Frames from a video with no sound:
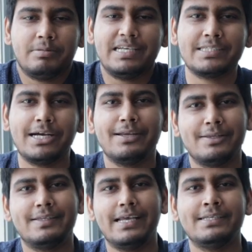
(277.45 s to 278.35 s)
These are
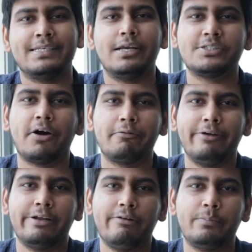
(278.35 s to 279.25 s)
the things that a
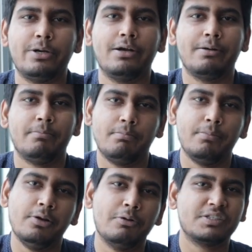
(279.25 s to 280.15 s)
software developer
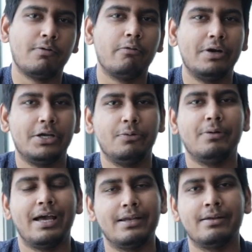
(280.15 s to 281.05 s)
looks forward to,
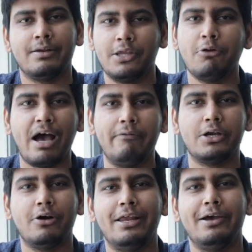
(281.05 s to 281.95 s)
and you have
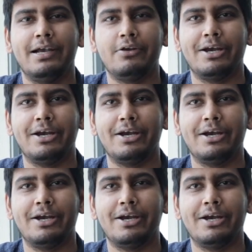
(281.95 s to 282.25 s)
it all here at